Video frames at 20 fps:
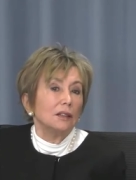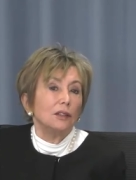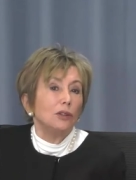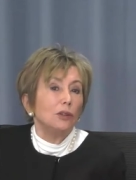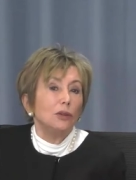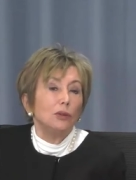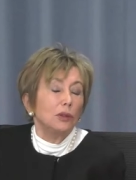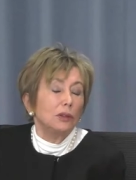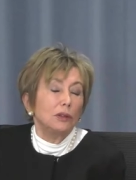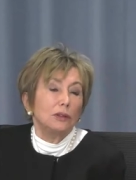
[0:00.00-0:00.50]

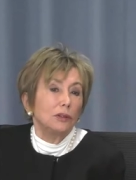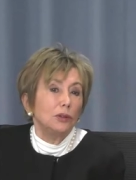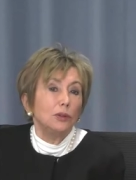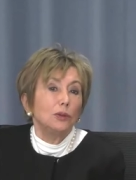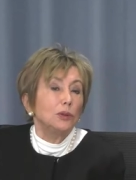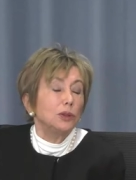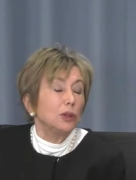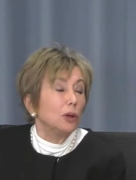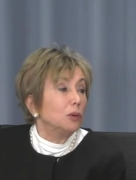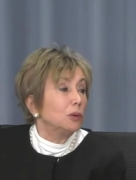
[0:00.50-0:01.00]
you, you
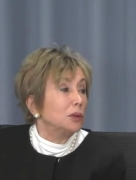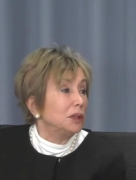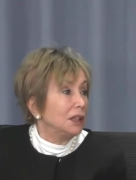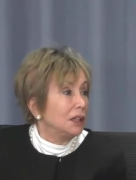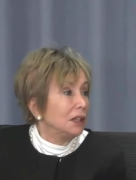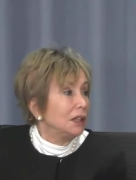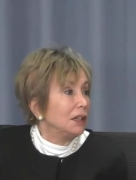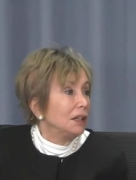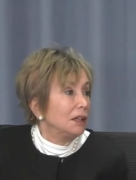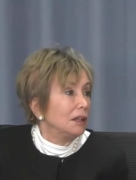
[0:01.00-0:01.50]
could
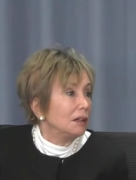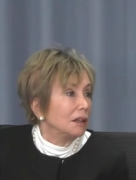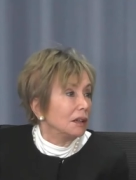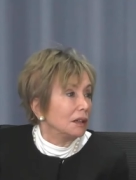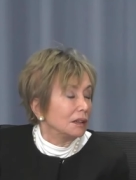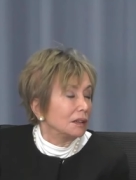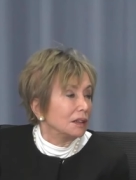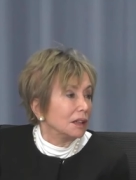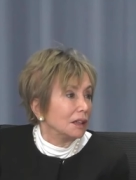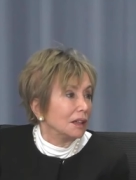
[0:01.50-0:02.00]
only
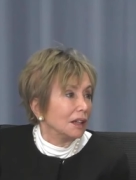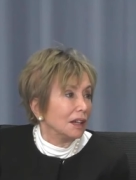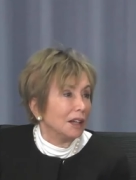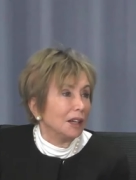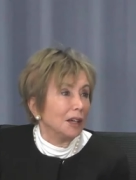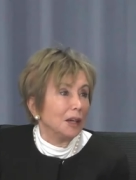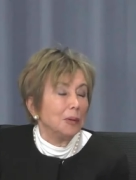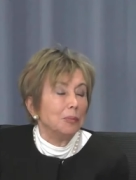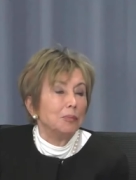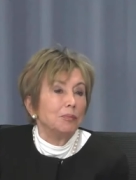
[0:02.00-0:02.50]

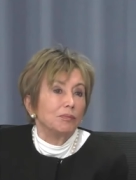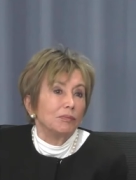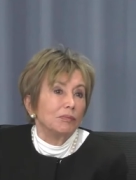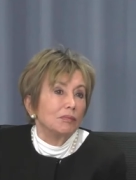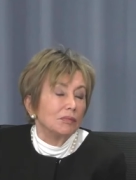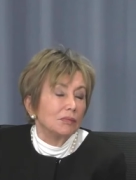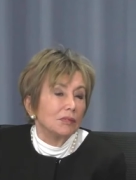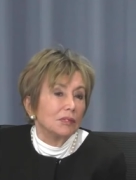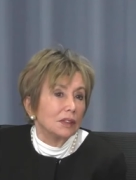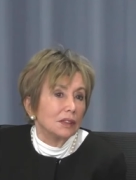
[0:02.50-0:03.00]
um,
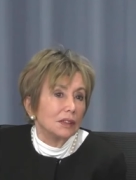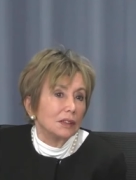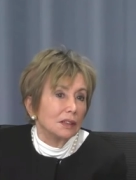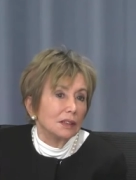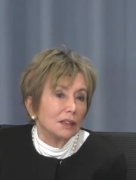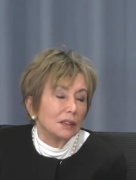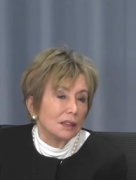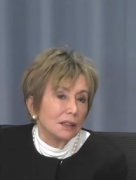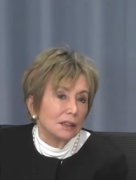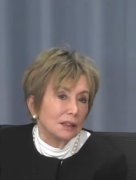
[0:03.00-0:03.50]

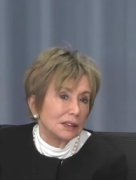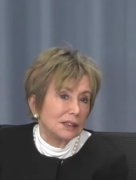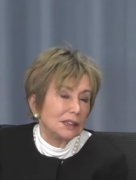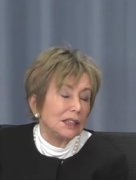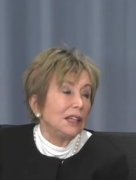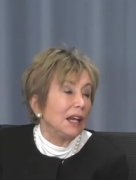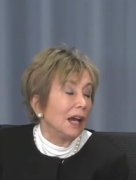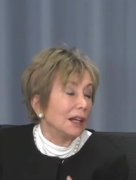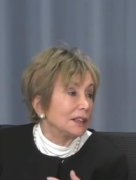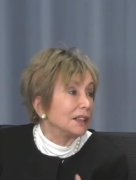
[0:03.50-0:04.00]

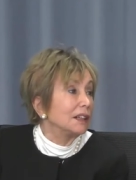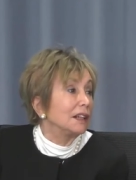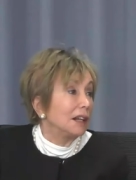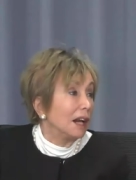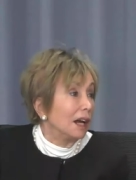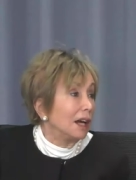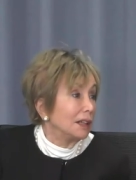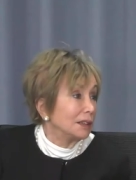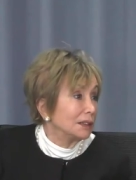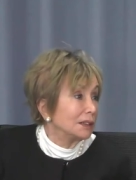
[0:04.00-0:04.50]
see at a
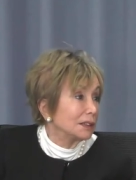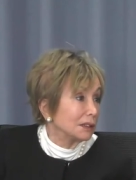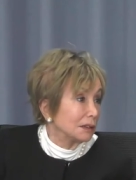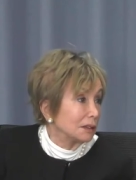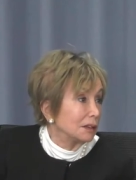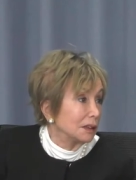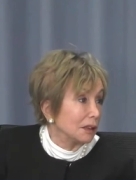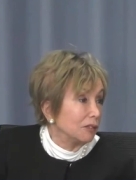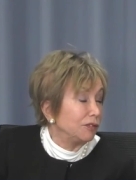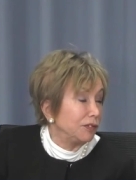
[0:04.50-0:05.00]
glance
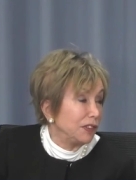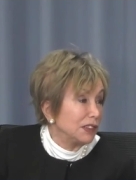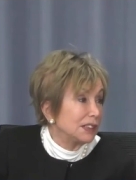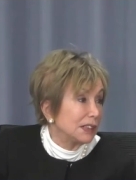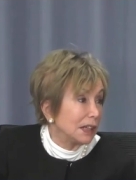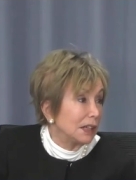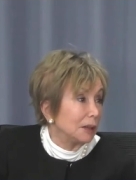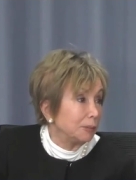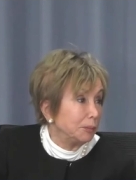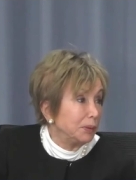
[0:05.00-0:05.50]
the
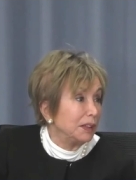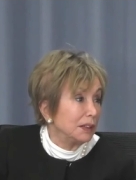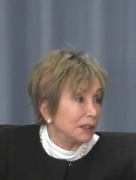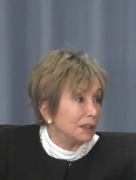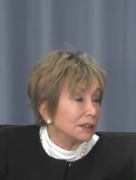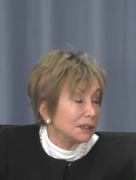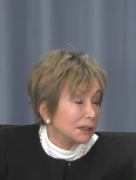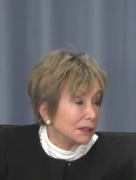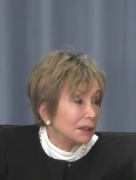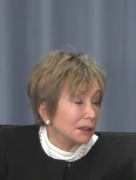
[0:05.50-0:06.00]
physical
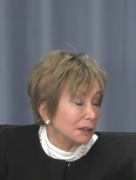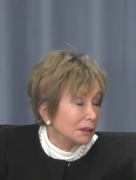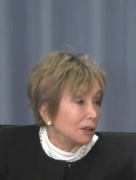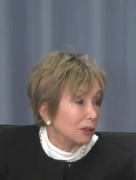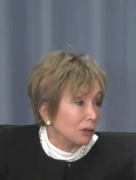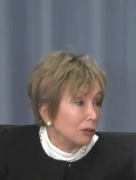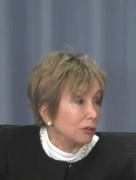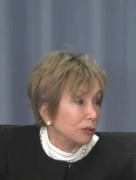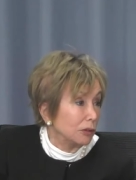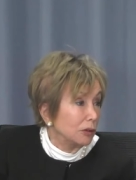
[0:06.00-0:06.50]
appearance and,
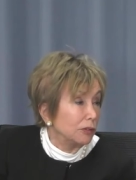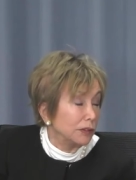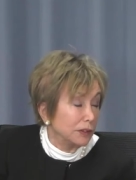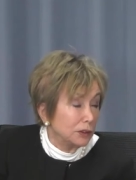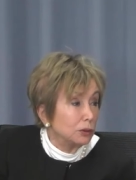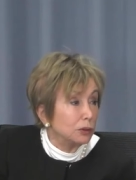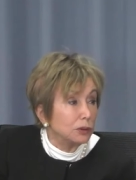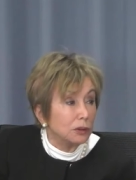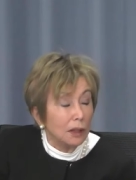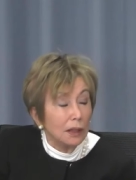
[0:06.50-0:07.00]
of, of, a
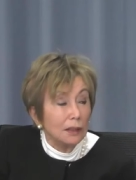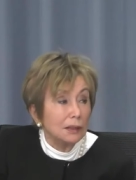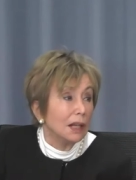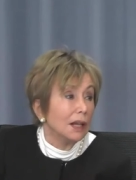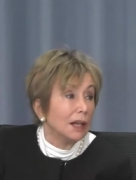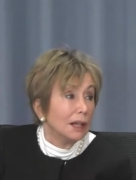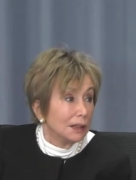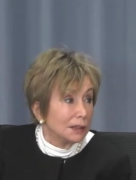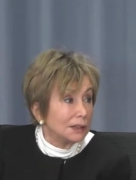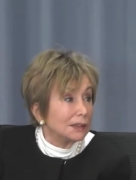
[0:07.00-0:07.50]
donor. And
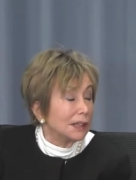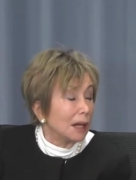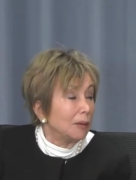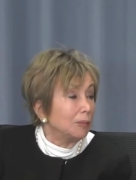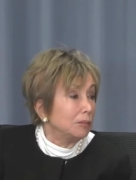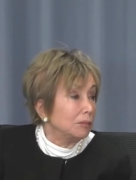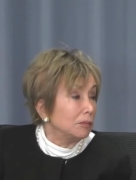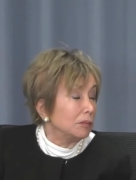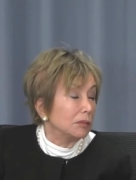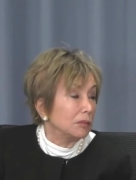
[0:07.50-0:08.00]

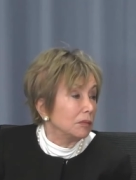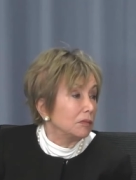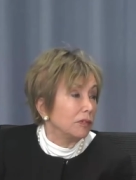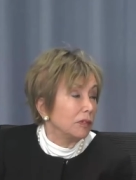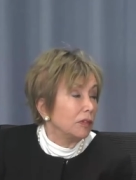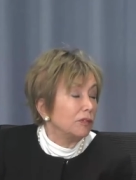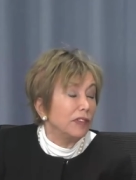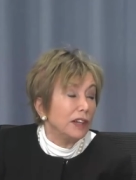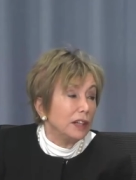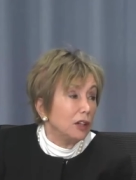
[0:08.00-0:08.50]
some,
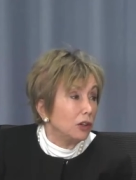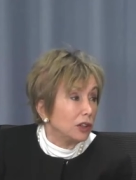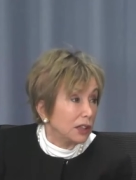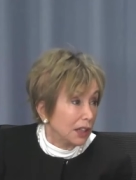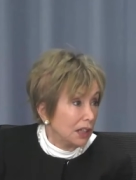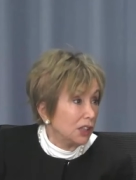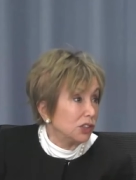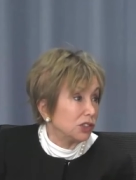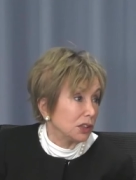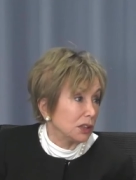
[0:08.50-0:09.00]
very
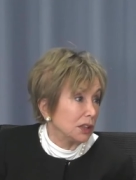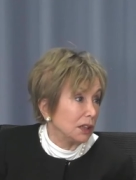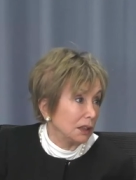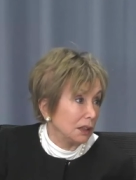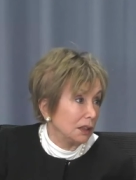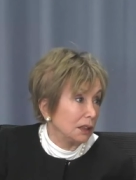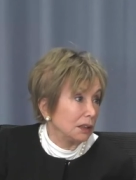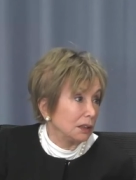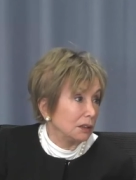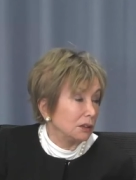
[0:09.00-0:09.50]

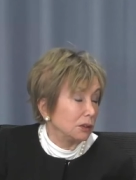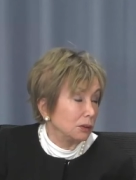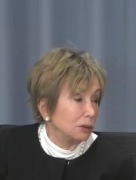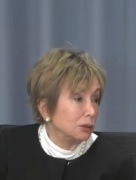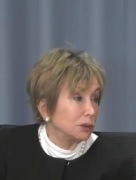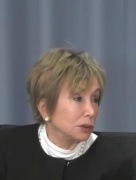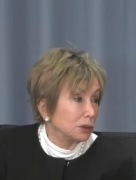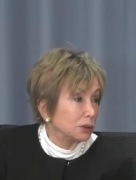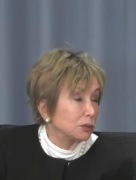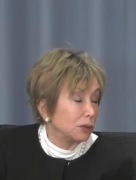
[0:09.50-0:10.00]
occasionally,
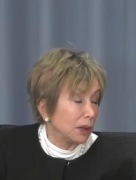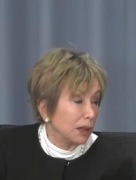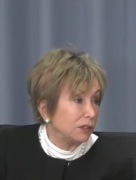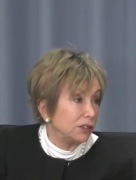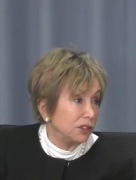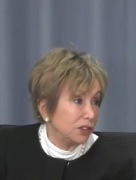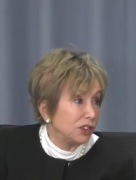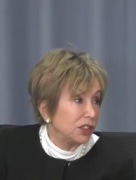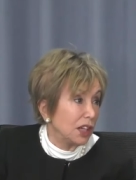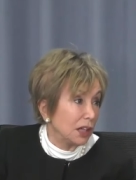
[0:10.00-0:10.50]
donors were
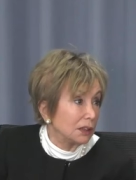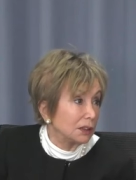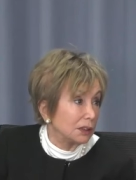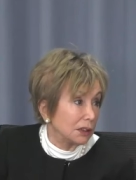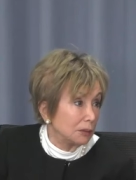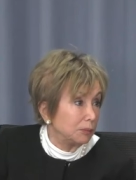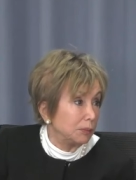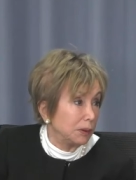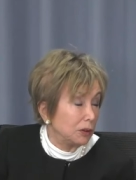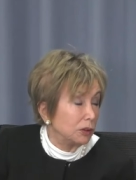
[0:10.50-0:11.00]

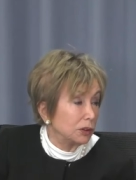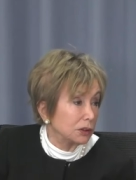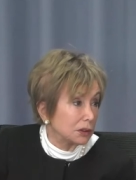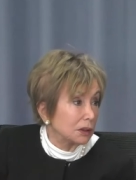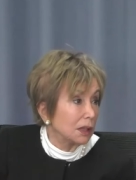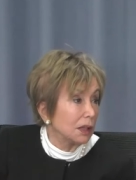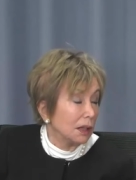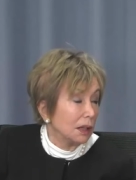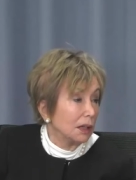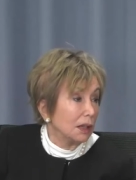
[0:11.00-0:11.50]
rejected because
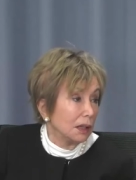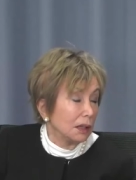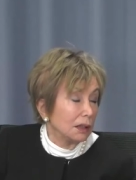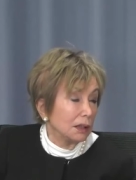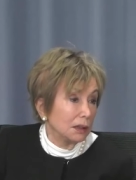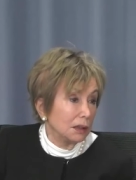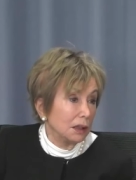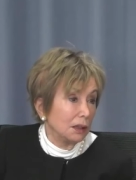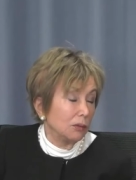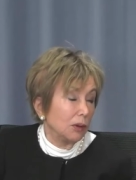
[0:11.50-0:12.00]

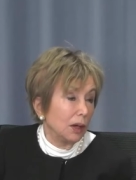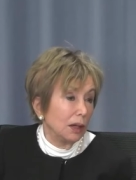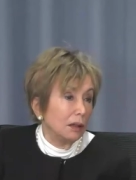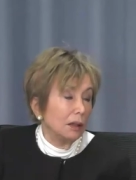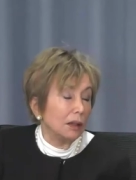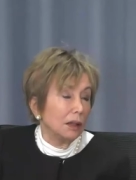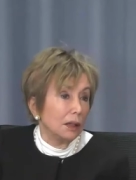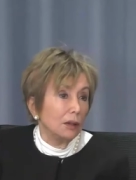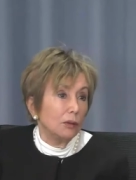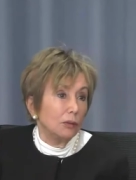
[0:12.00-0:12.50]
they were,
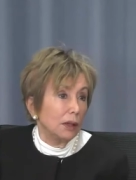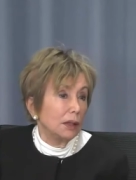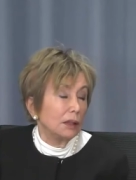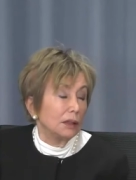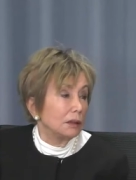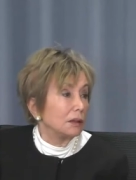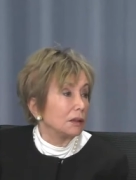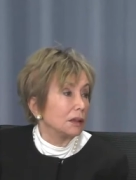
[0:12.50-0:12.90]
well,